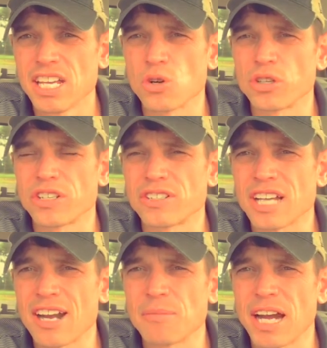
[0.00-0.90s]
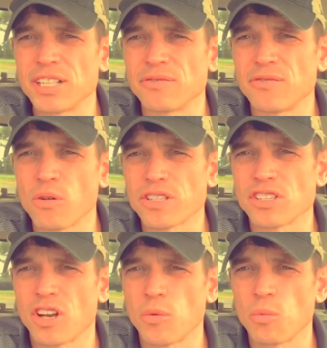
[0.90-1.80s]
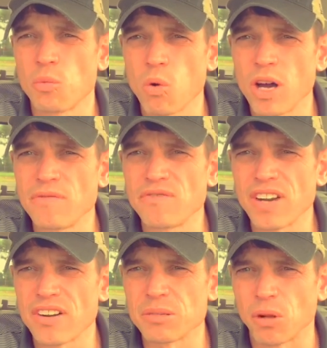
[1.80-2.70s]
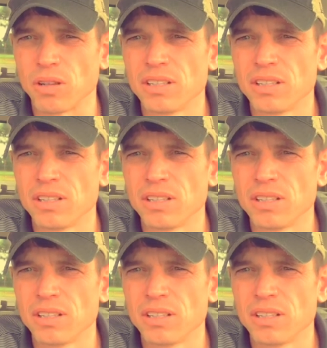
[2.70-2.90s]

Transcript: control your entire mind to focus on one variable.